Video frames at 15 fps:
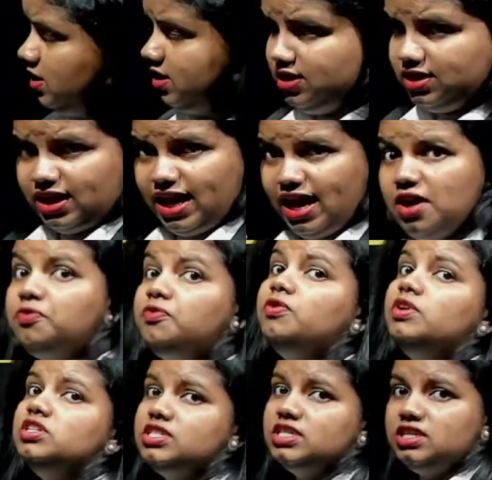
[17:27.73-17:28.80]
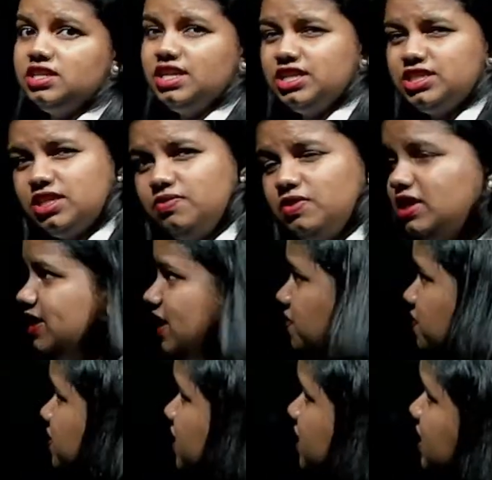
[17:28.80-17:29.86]
the F1 generation will
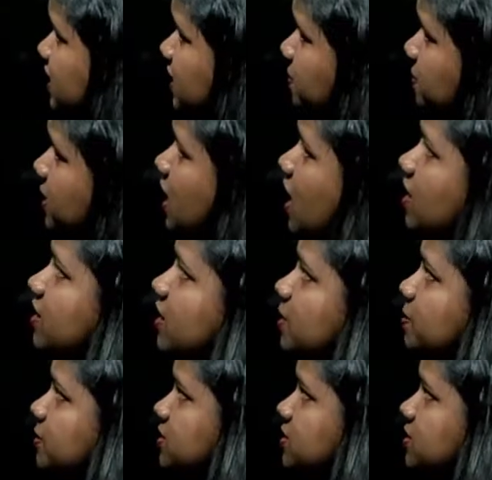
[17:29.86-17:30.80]
definitely be 100%,